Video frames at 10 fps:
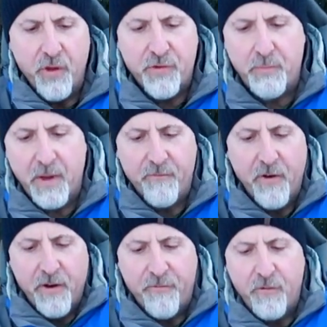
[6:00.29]
this being
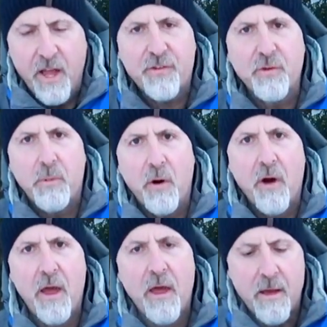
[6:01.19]
very flexible,
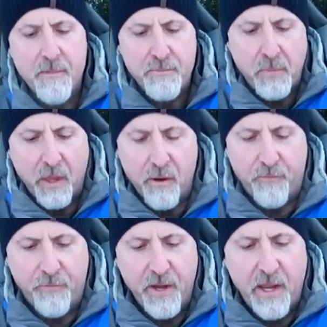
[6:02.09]
your
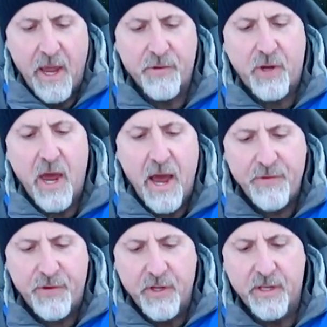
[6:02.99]
feet has
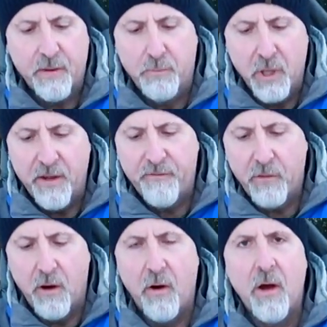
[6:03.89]
constant blood
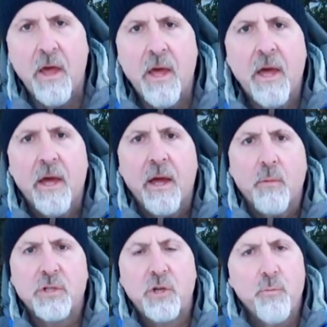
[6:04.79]
flow,
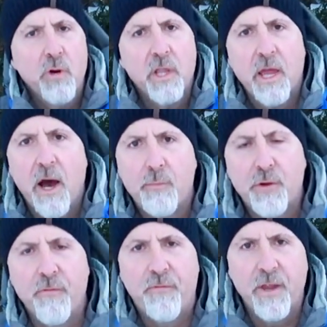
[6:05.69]
which really helps
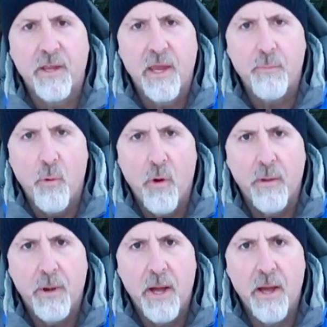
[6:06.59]
your feet keep warm.